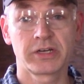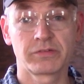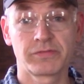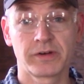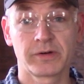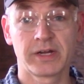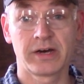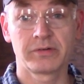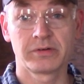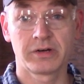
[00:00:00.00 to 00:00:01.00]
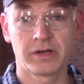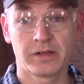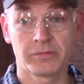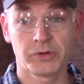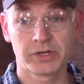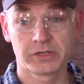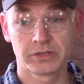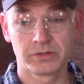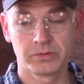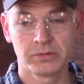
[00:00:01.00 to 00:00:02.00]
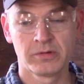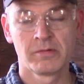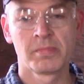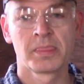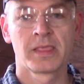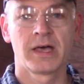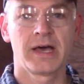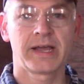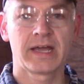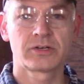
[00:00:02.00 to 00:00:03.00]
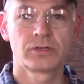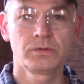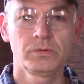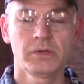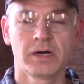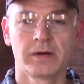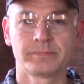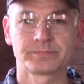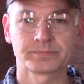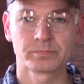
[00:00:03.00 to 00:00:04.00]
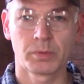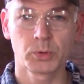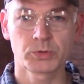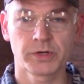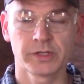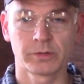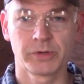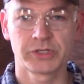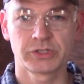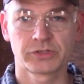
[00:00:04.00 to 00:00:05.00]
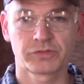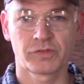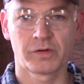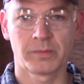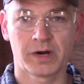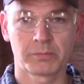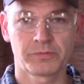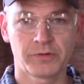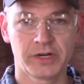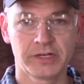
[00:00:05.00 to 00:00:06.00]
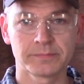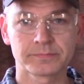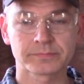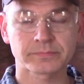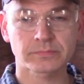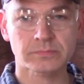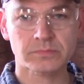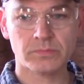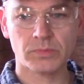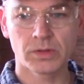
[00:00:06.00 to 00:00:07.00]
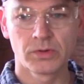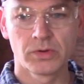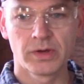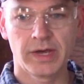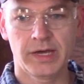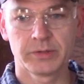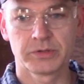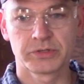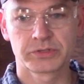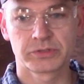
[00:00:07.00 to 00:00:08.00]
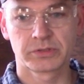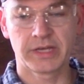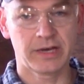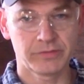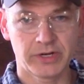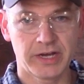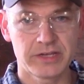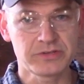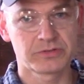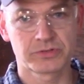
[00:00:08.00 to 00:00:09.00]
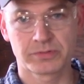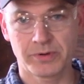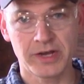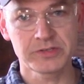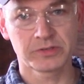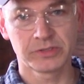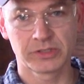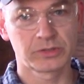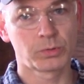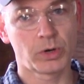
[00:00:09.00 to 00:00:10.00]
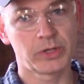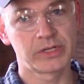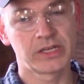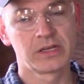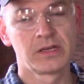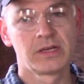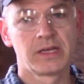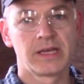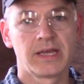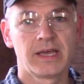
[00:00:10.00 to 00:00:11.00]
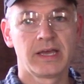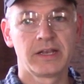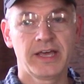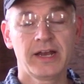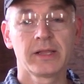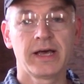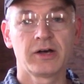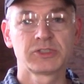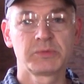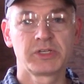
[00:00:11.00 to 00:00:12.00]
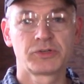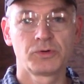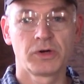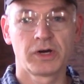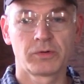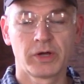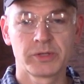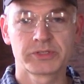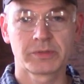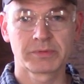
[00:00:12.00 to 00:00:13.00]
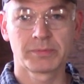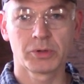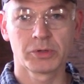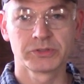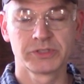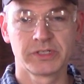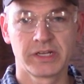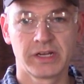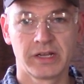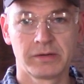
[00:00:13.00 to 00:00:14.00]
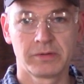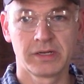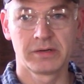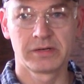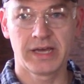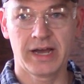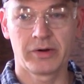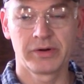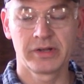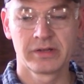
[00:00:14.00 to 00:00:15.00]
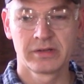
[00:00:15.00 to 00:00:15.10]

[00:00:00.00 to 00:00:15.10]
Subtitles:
and figuring out and all what to do. I got two boat trailer winches from Harbor Freight, and they're galvanized. They're surprisingly good quality. And that allows me to run this up the poles and down,